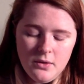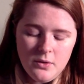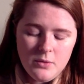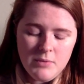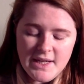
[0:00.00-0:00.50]

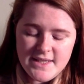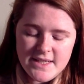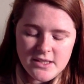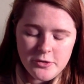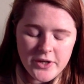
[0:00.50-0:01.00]

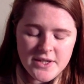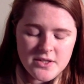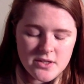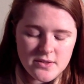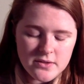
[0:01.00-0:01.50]
Almighty,
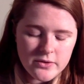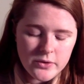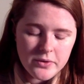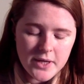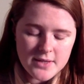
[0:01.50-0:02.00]
gracious,
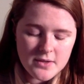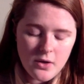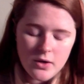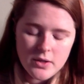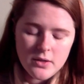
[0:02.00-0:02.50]
glorious
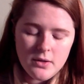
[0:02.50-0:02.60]
God,